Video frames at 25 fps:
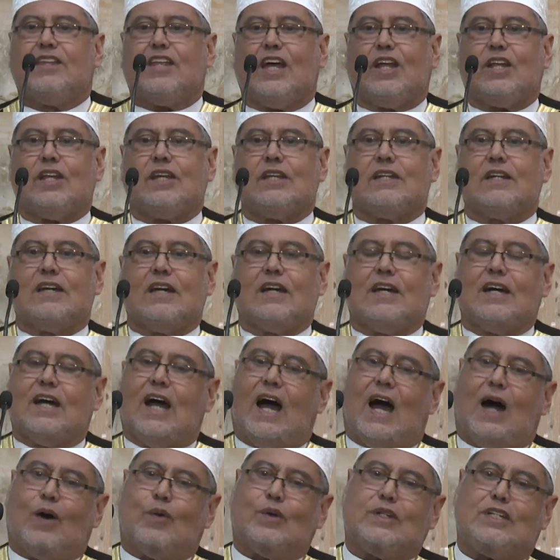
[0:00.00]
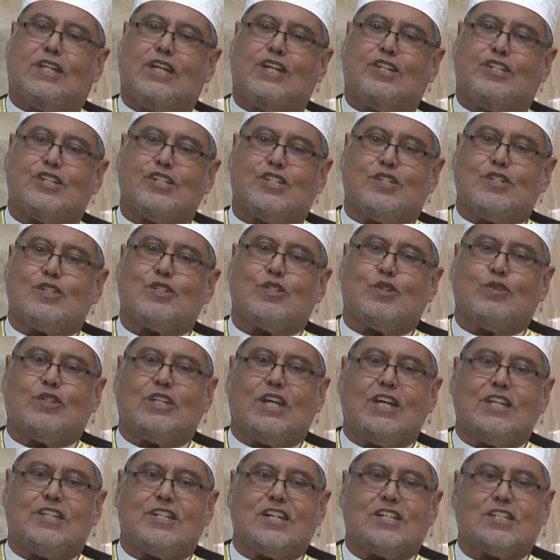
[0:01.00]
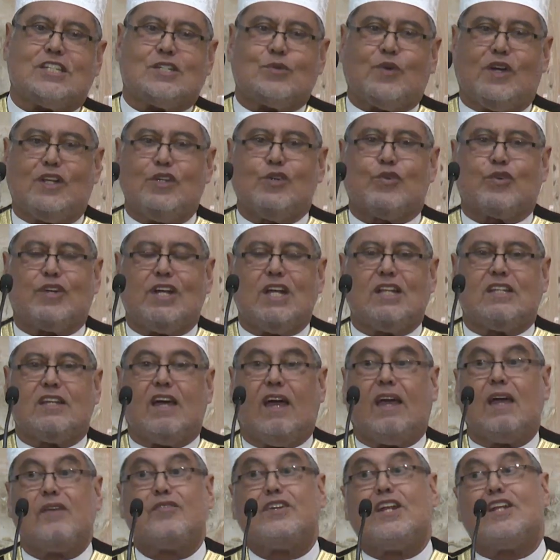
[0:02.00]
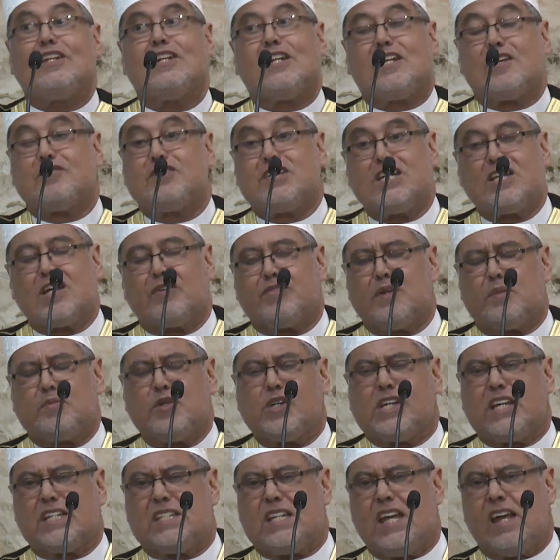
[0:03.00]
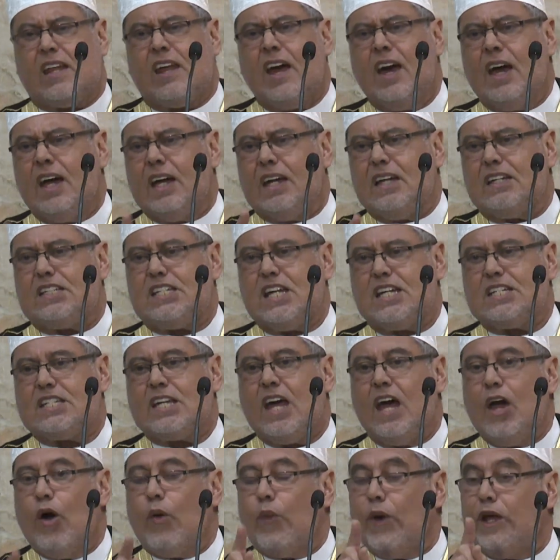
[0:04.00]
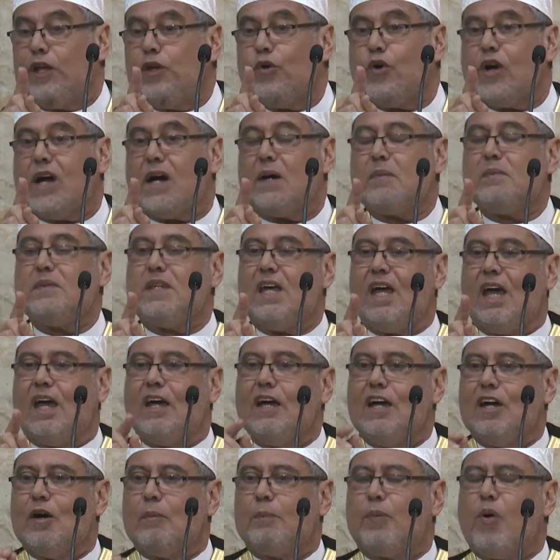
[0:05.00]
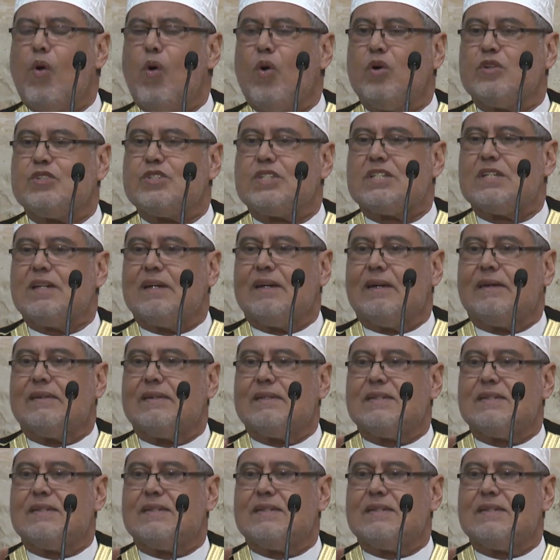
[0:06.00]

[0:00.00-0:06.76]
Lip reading: Then our teachers used to teach us, when you read there, even in the tafsir of Ibn Kathir, he says, when you come there, pause.